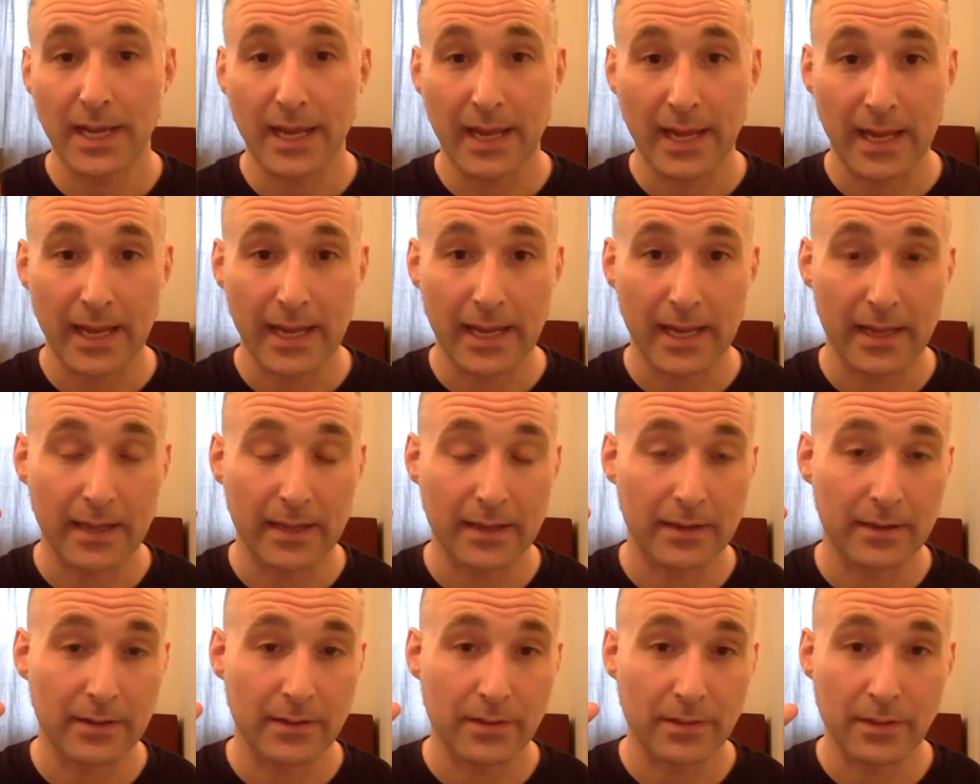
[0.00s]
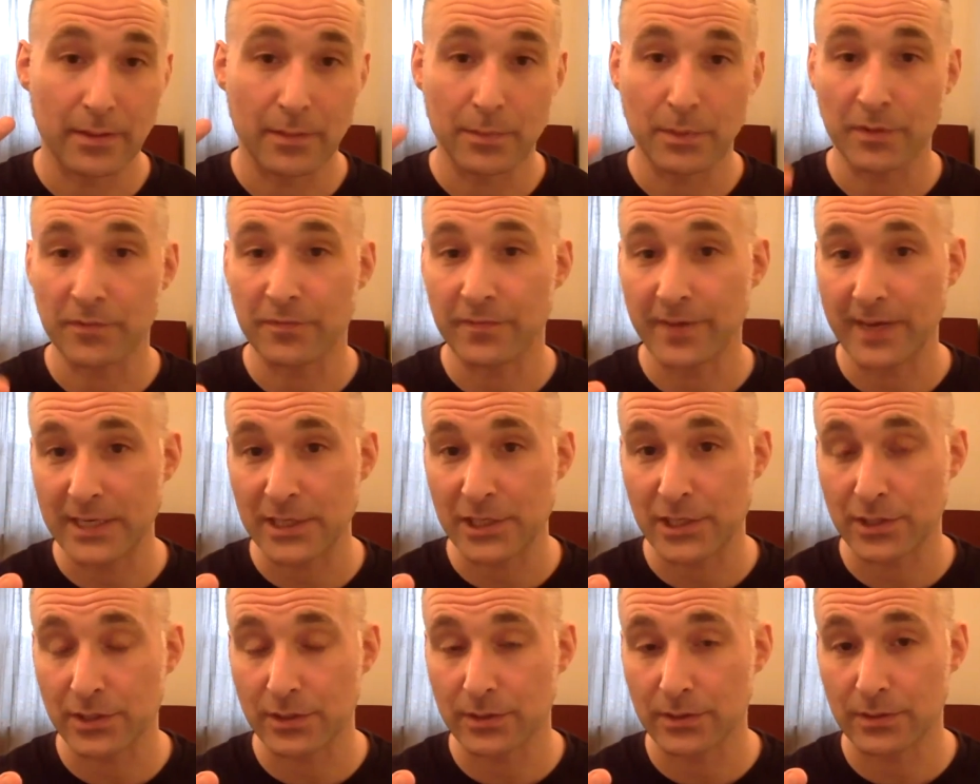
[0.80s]
and the
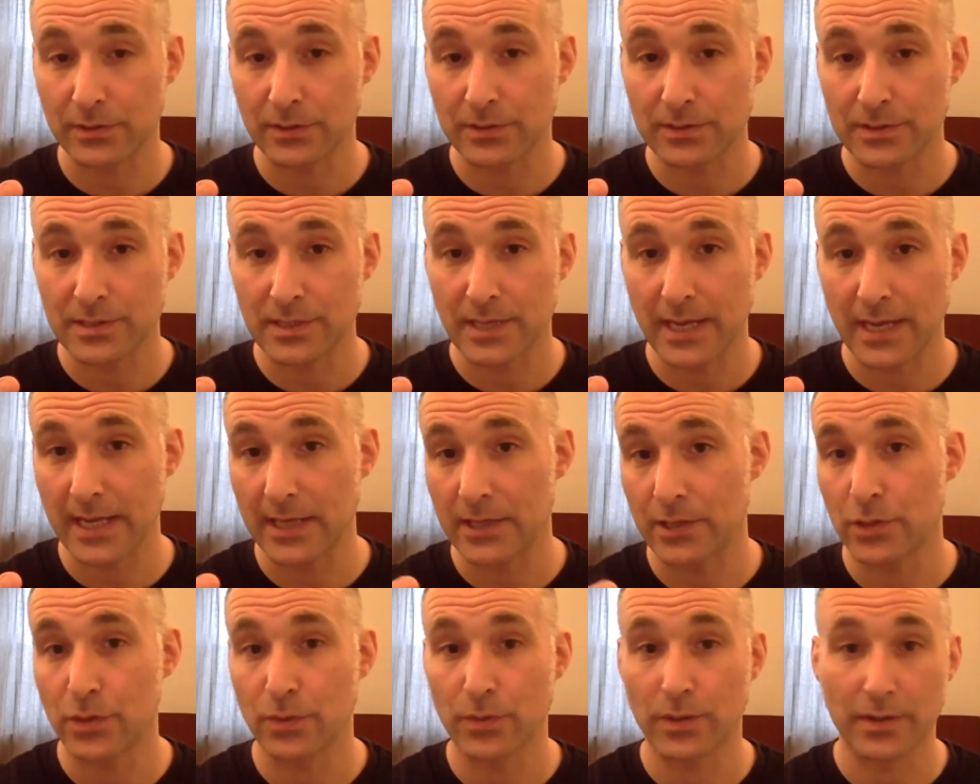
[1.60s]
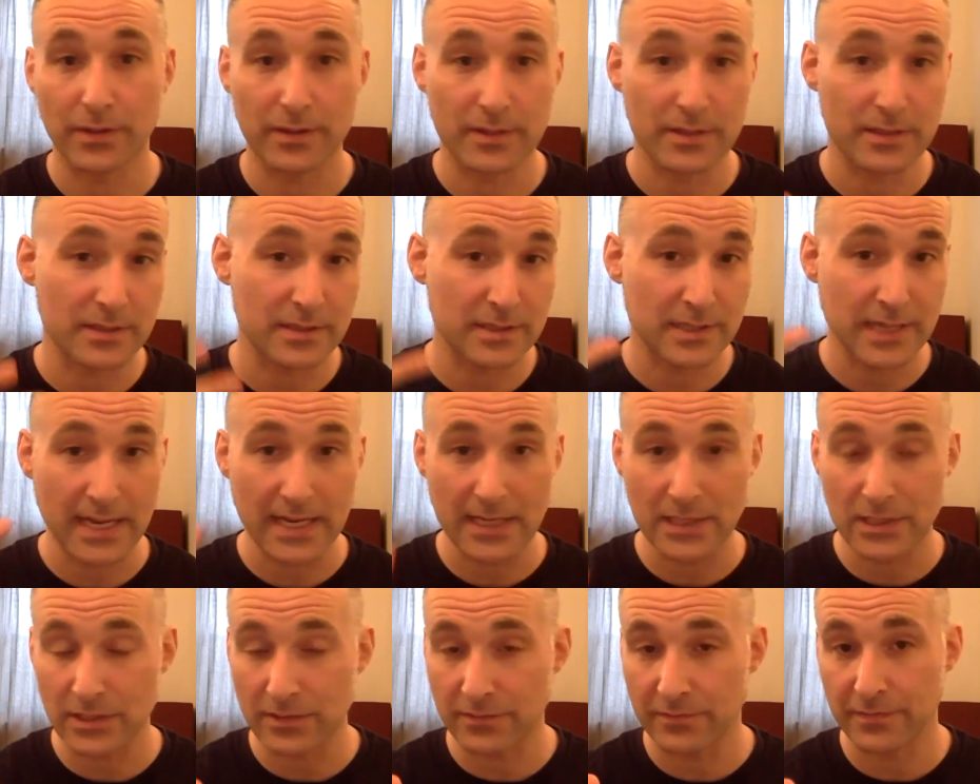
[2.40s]
professional stage, or the
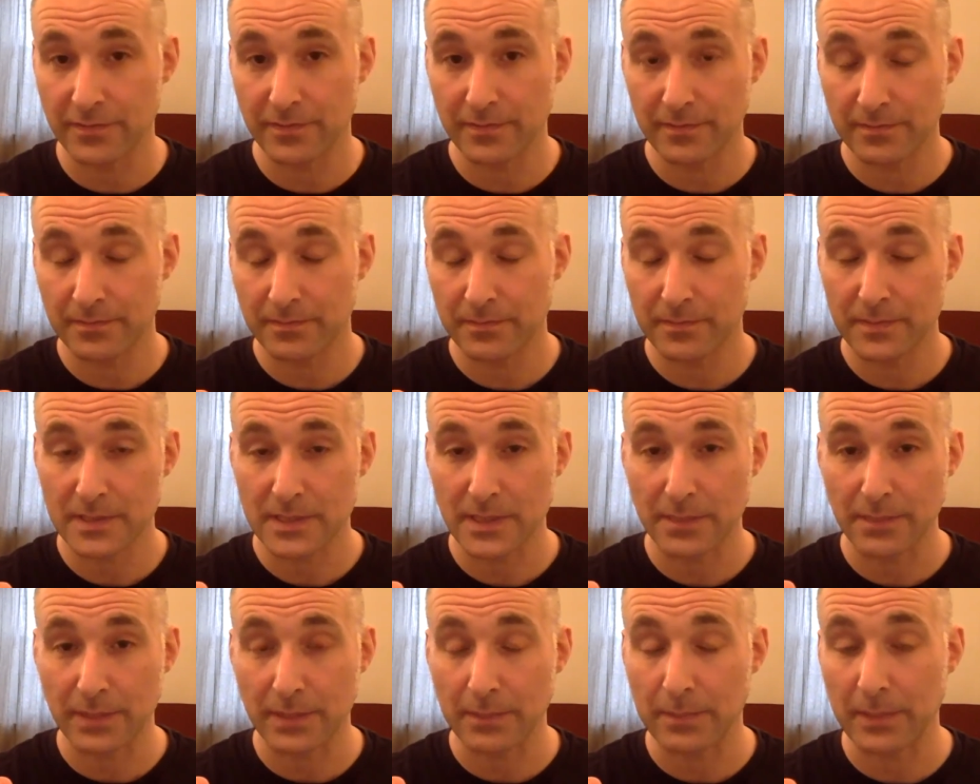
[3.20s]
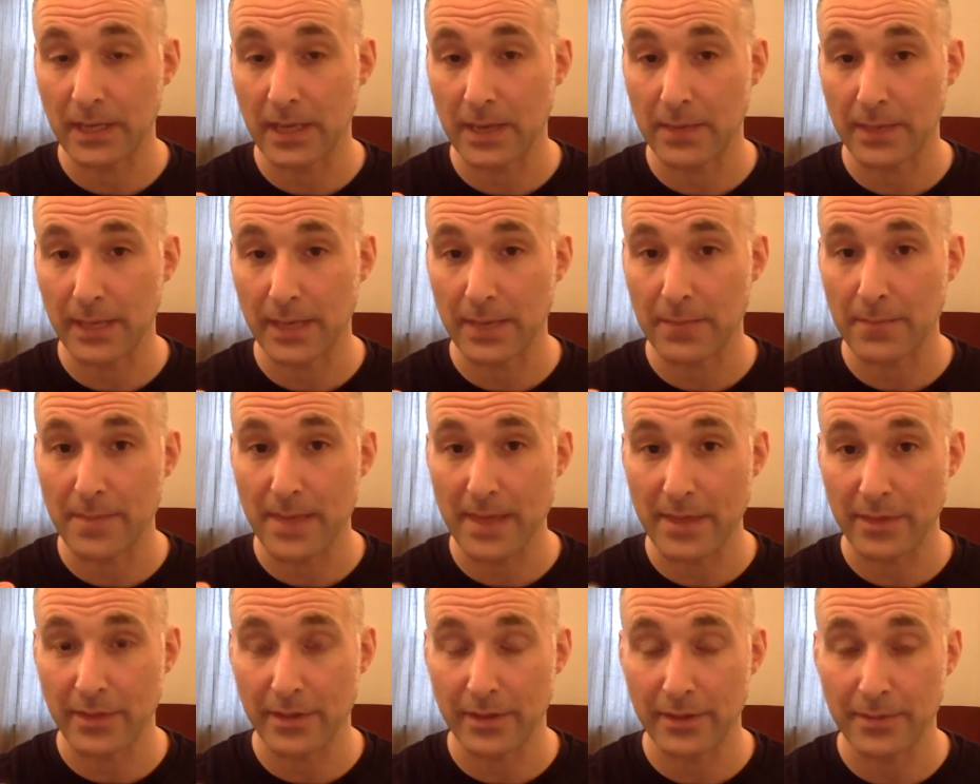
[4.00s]
stage of something becoming a
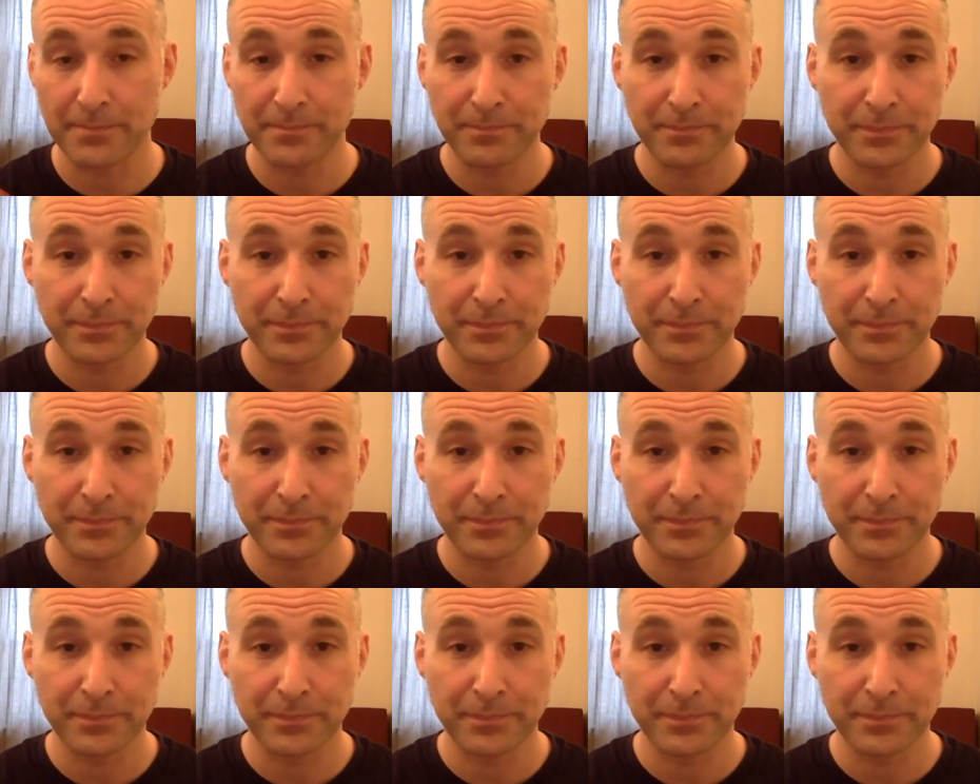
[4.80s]
method.